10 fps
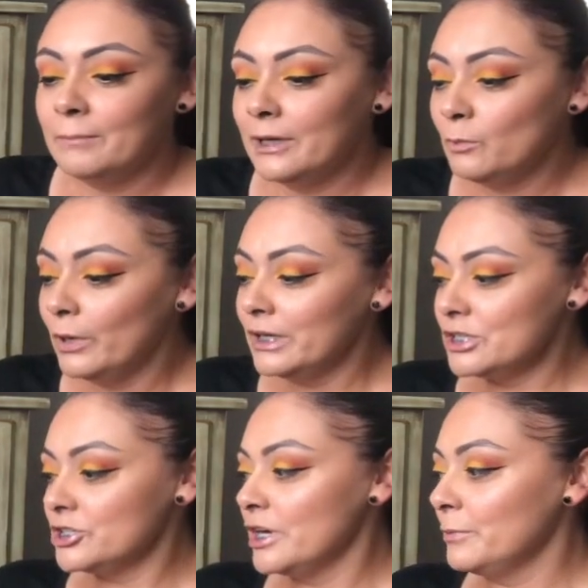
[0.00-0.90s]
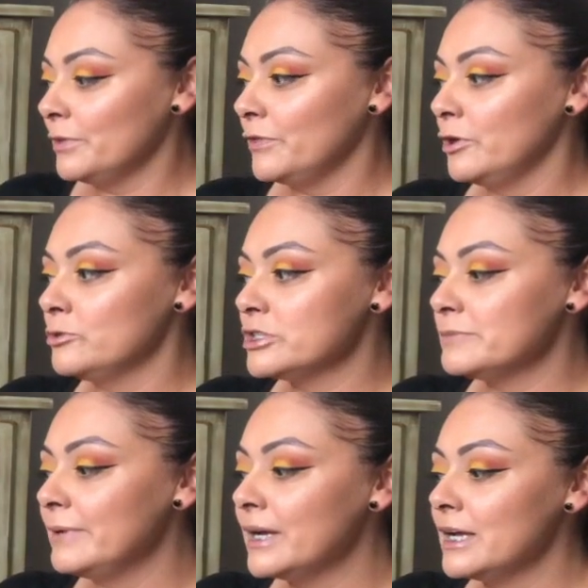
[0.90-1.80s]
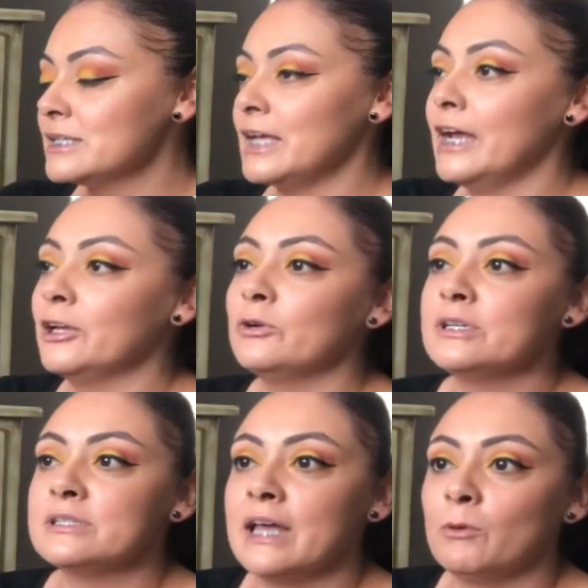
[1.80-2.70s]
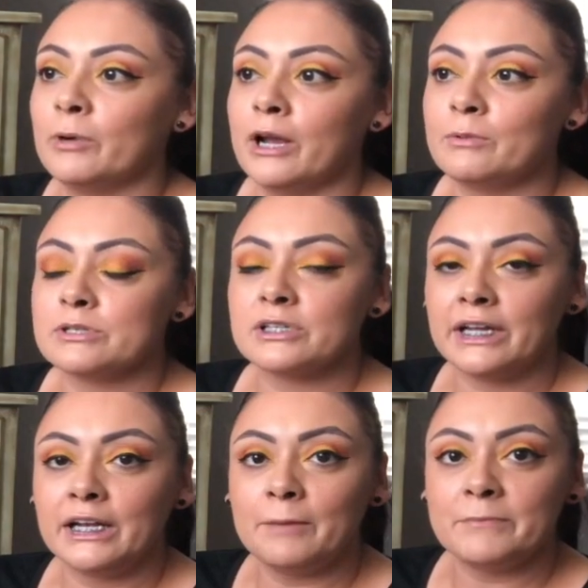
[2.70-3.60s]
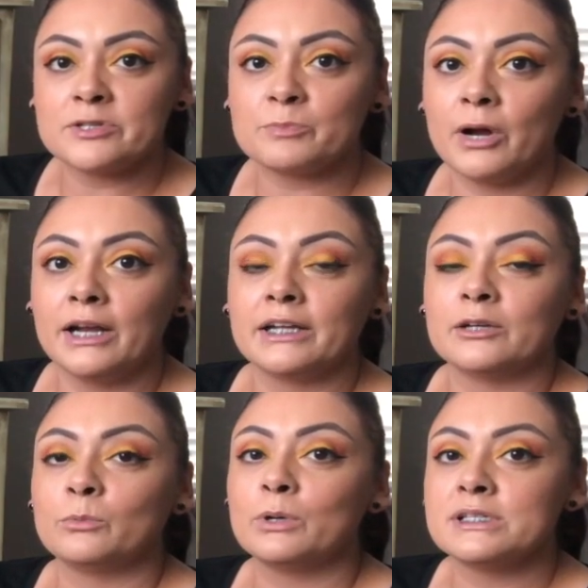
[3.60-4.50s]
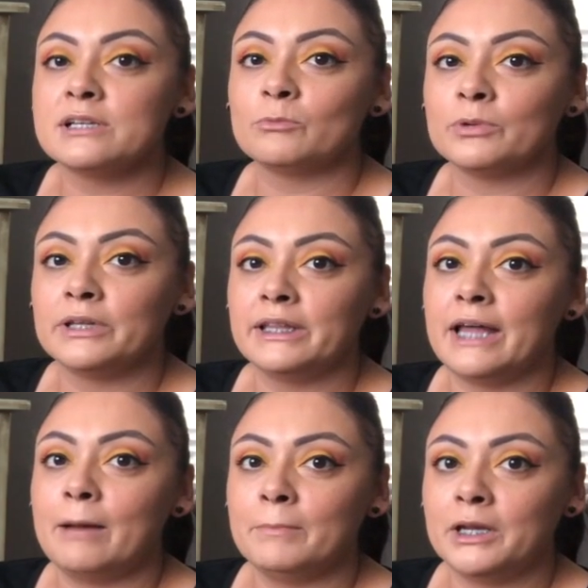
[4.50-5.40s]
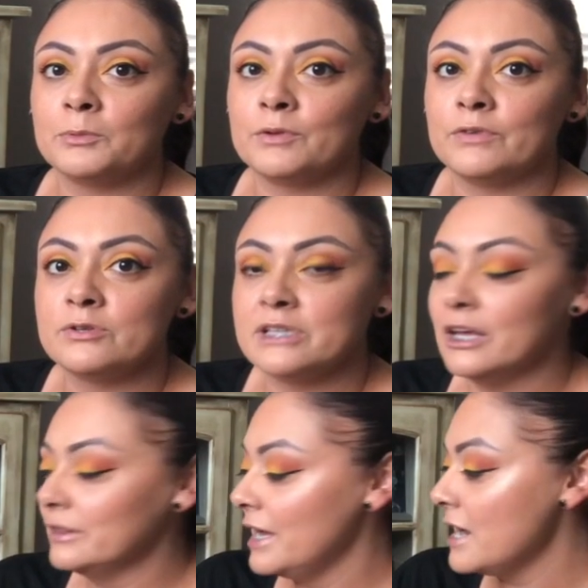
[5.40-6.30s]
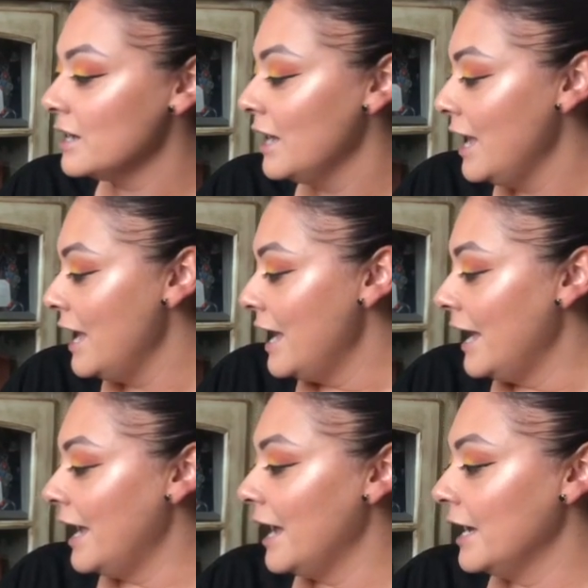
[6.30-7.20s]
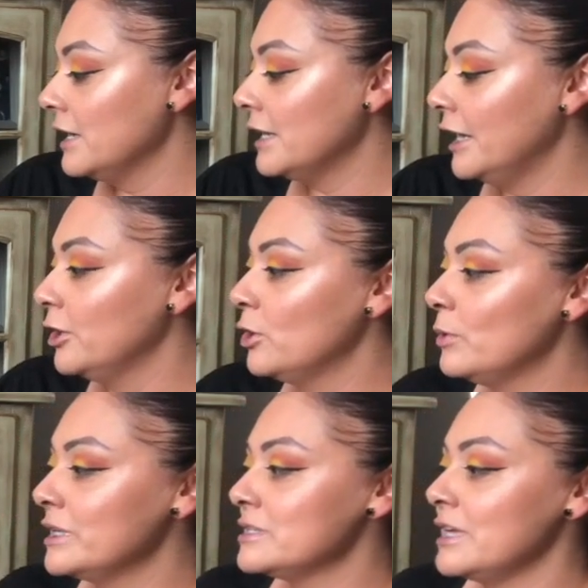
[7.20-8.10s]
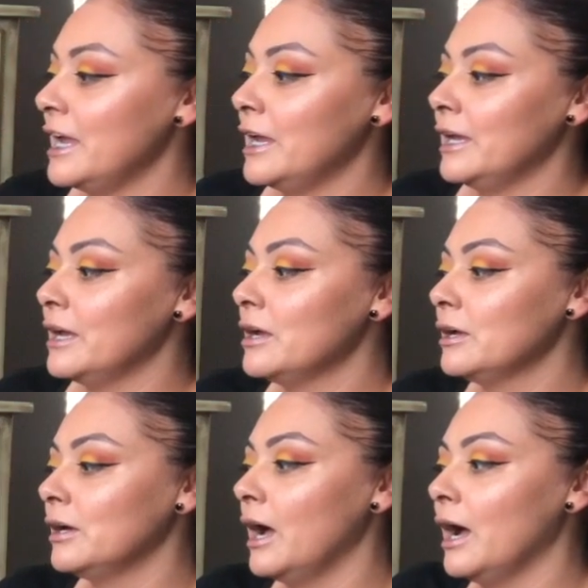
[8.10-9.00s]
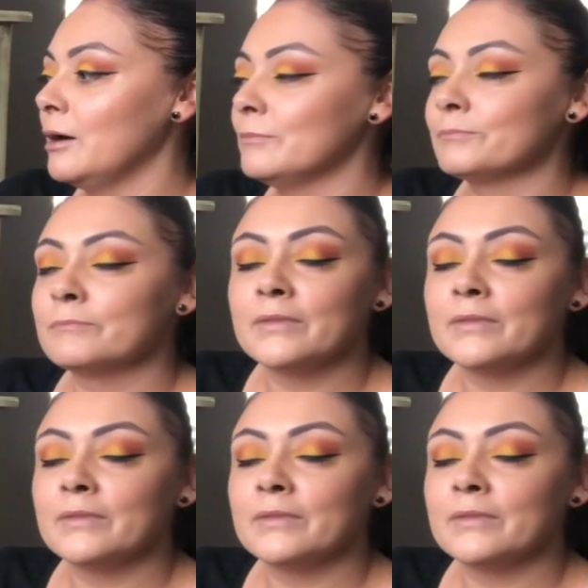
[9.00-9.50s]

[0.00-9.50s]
but I wanted to share with you just because I noticed that when I was looking up this product, there wasn't really that many reviews out there, and I know it's a, um,